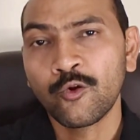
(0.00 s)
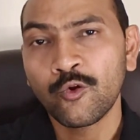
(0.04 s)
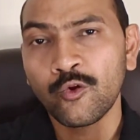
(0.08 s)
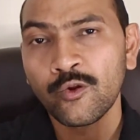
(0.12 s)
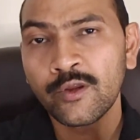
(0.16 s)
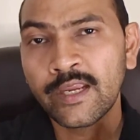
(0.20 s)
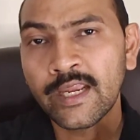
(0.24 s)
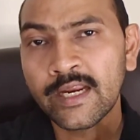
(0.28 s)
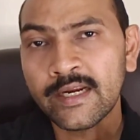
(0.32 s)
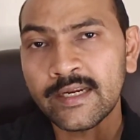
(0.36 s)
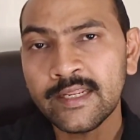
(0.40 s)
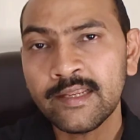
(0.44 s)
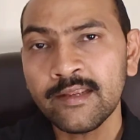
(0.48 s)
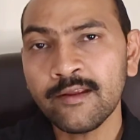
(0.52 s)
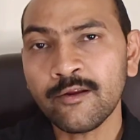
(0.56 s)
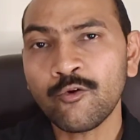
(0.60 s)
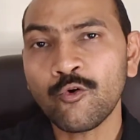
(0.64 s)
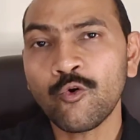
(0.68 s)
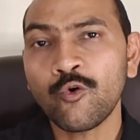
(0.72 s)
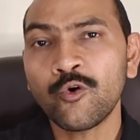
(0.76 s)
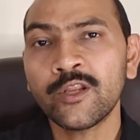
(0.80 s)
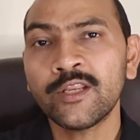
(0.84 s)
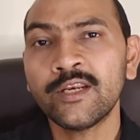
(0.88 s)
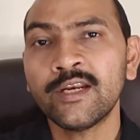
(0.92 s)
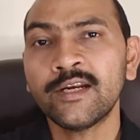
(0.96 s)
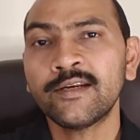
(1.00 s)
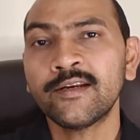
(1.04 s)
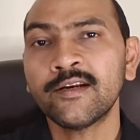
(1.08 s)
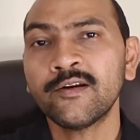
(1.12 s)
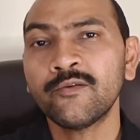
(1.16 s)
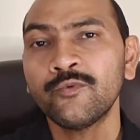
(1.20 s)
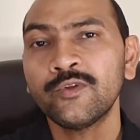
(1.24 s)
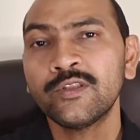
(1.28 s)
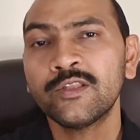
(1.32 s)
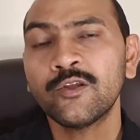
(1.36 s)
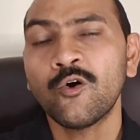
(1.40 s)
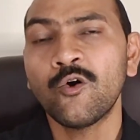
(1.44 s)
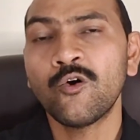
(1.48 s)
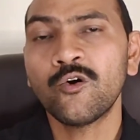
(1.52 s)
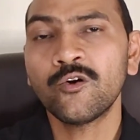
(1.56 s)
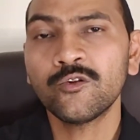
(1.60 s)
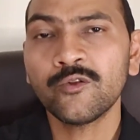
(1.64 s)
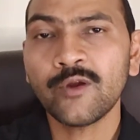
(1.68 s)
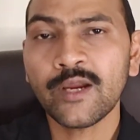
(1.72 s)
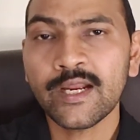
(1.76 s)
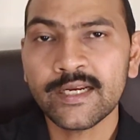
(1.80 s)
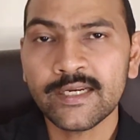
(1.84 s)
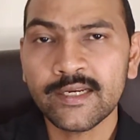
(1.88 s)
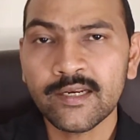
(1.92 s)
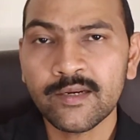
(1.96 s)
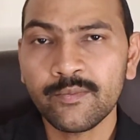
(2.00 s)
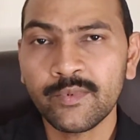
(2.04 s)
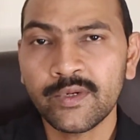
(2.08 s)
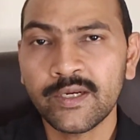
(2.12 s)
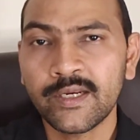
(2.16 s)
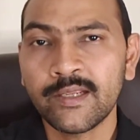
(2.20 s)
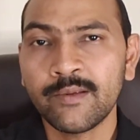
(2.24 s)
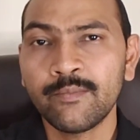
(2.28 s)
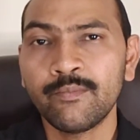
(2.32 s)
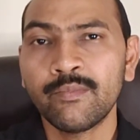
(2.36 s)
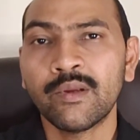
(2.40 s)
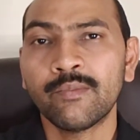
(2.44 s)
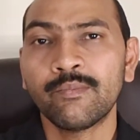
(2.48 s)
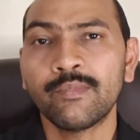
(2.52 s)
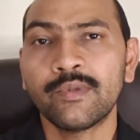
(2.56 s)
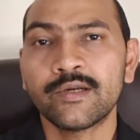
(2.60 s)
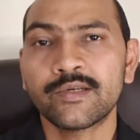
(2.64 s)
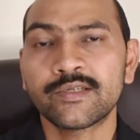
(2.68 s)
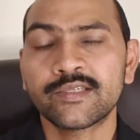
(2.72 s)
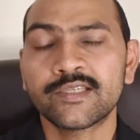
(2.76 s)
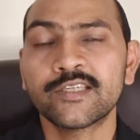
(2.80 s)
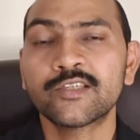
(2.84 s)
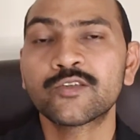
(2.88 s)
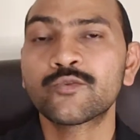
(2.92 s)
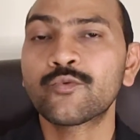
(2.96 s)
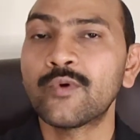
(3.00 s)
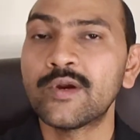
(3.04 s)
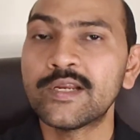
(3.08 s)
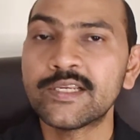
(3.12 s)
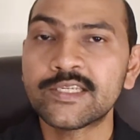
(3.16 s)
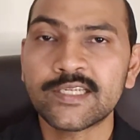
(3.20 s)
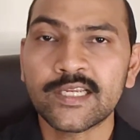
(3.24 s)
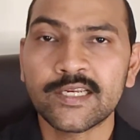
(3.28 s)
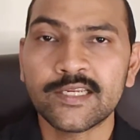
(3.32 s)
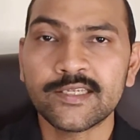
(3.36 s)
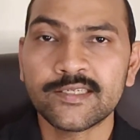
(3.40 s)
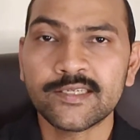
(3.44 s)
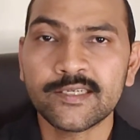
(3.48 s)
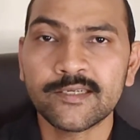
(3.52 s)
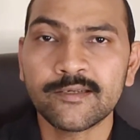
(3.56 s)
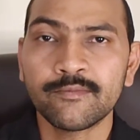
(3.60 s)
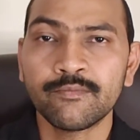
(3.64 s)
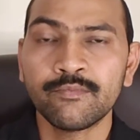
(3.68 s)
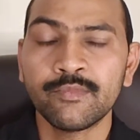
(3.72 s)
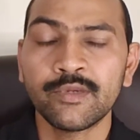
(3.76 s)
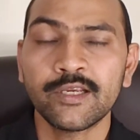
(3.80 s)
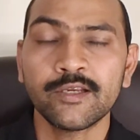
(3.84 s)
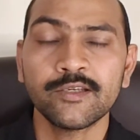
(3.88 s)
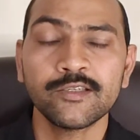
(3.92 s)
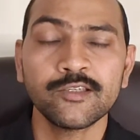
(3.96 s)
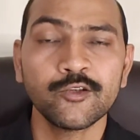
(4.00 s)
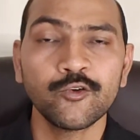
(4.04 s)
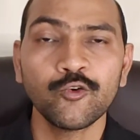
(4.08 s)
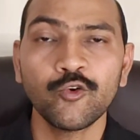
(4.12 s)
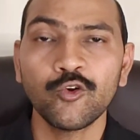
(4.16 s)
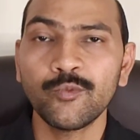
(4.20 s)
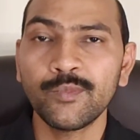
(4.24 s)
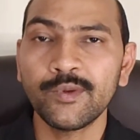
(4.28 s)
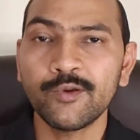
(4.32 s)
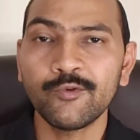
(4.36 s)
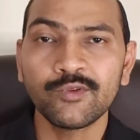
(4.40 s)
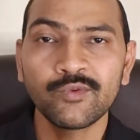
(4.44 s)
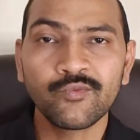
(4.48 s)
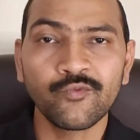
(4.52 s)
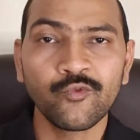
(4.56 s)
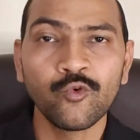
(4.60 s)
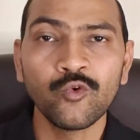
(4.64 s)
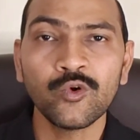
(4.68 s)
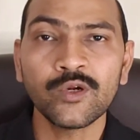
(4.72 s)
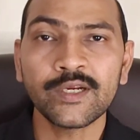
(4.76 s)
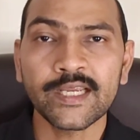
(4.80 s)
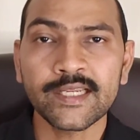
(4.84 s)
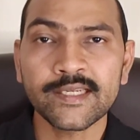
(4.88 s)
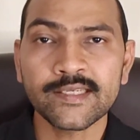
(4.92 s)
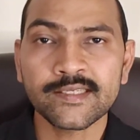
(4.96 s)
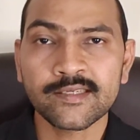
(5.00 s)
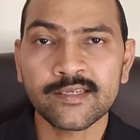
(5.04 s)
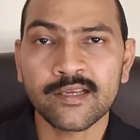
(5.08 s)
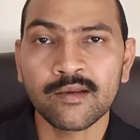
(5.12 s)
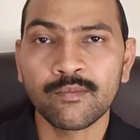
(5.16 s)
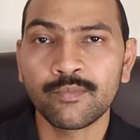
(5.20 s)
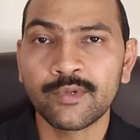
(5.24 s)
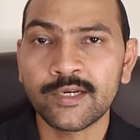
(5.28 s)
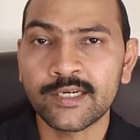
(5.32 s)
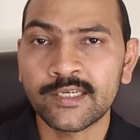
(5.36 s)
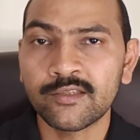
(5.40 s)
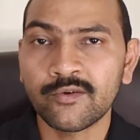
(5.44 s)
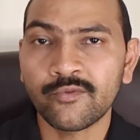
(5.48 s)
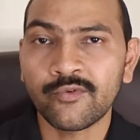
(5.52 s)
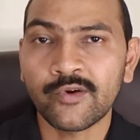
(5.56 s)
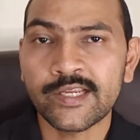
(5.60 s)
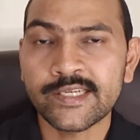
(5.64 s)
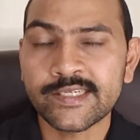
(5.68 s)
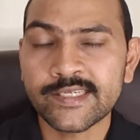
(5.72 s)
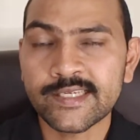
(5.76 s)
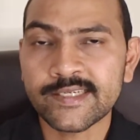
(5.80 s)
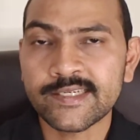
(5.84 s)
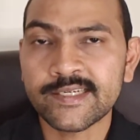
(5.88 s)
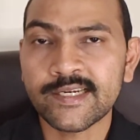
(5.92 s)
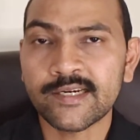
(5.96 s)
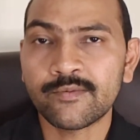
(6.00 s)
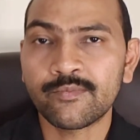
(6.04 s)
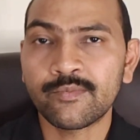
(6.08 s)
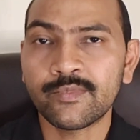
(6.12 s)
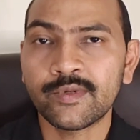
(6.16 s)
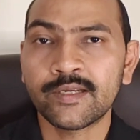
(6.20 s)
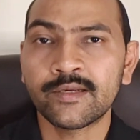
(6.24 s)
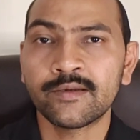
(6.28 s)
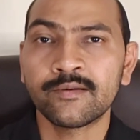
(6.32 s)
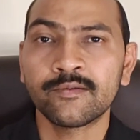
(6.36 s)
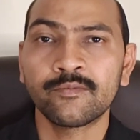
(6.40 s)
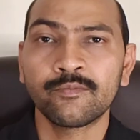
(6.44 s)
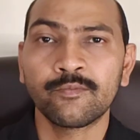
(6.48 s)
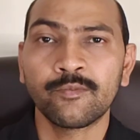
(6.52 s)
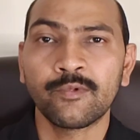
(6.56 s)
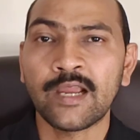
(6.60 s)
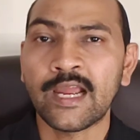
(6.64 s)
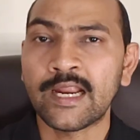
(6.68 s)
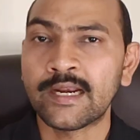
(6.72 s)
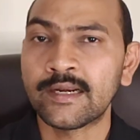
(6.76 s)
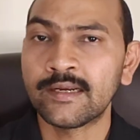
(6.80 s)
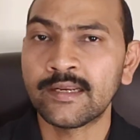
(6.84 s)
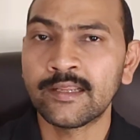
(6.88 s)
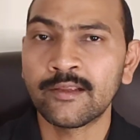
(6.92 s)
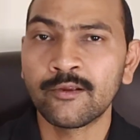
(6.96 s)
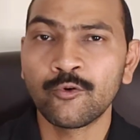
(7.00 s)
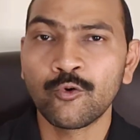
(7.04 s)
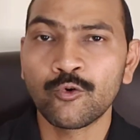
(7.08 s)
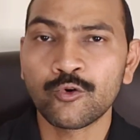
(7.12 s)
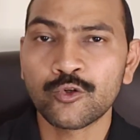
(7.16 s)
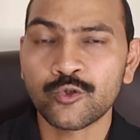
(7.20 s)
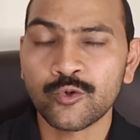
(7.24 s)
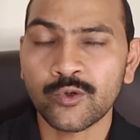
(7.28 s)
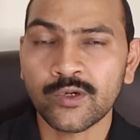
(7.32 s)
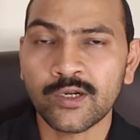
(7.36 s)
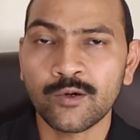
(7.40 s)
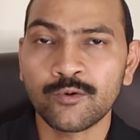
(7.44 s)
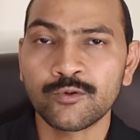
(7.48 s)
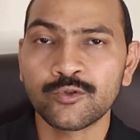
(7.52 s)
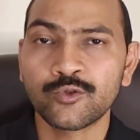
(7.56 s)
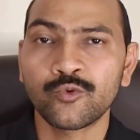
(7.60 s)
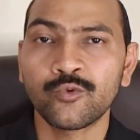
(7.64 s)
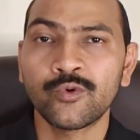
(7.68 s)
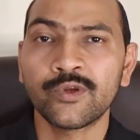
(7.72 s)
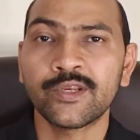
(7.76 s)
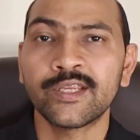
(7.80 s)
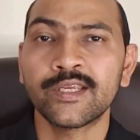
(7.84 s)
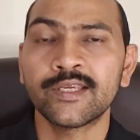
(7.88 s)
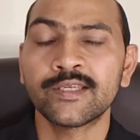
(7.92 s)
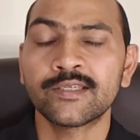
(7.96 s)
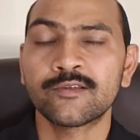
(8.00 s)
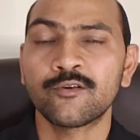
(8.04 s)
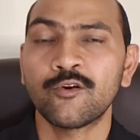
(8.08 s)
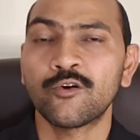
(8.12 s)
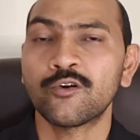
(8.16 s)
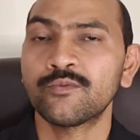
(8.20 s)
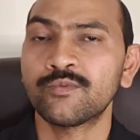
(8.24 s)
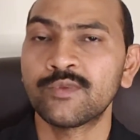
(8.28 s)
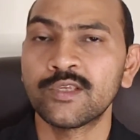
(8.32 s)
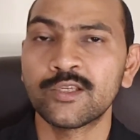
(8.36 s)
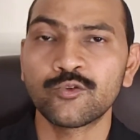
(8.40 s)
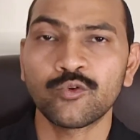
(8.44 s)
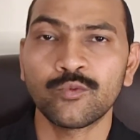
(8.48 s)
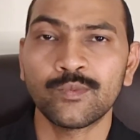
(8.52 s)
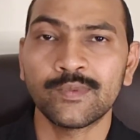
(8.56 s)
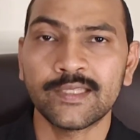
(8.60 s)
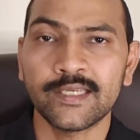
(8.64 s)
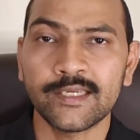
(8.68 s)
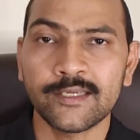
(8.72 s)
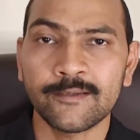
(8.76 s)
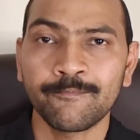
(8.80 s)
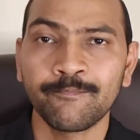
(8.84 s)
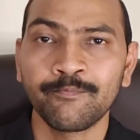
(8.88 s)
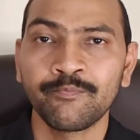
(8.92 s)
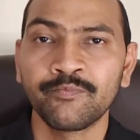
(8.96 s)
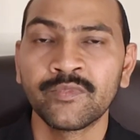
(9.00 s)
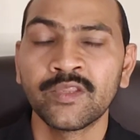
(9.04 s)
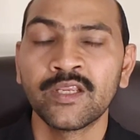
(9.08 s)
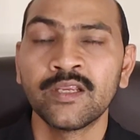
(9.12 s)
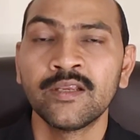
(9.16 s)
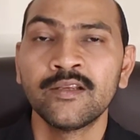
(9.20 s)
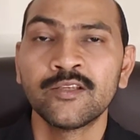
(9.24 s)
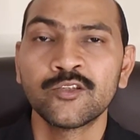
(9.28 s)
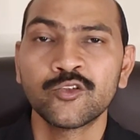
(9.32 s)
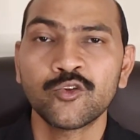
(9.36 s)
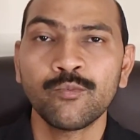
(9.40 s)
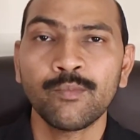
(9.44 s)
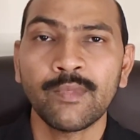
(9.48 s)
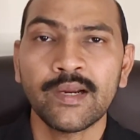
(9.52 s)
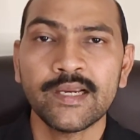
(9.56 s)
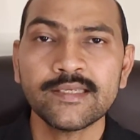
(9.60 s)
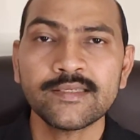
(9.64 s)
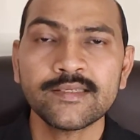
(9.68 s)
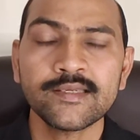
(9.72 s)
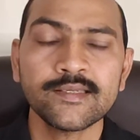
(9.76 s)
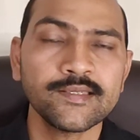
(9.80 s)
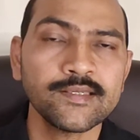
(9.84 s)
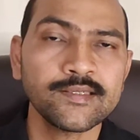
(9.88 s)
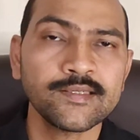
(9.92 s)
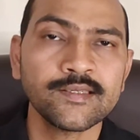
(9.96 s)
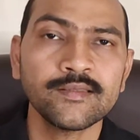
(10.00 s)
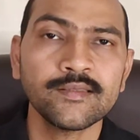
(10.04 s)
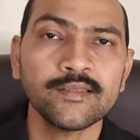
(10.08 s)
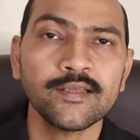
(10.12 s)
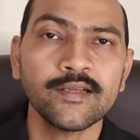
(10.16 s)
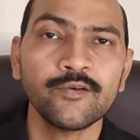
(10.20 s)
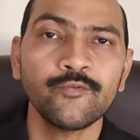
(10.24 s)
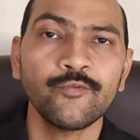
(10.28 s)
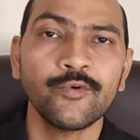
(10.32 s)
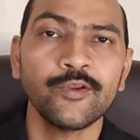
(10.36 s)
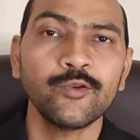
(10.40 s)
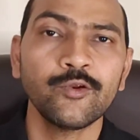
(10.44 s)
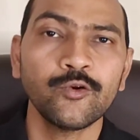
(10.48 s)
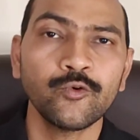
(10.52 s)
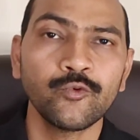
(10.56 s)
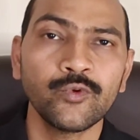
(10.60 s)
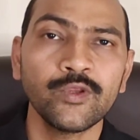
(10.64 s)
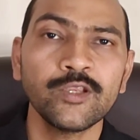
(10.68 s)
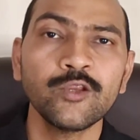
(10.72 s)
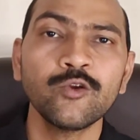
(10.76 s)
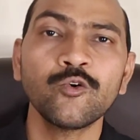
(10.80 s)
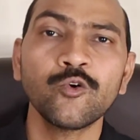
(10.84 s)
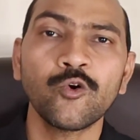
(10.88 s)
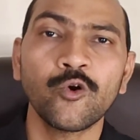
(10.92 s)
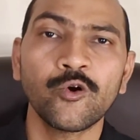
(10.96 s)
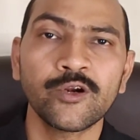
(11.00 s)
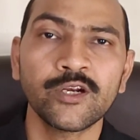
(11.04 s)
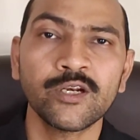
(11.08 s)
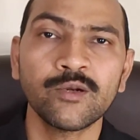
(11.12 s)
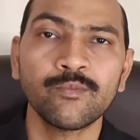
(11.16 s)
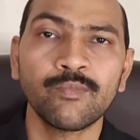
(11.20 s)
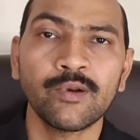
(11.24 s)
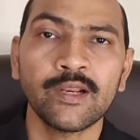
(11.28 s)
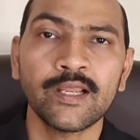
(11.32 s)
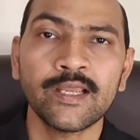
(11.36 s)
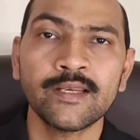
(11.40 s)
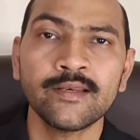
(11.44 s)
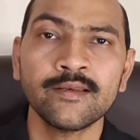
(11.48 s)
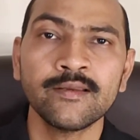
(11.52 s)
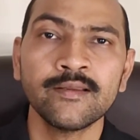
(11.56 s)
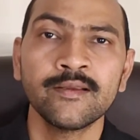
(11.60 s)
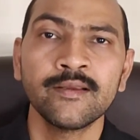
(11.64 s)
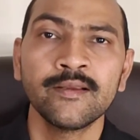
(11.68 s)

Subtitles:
getting coordinated with all the IT team members is quite challenging, because you will be with full tense completing the financial statement, handling notes to accounts queries, a lot of things will be there. So my suggestion that when you're doing your audit plan,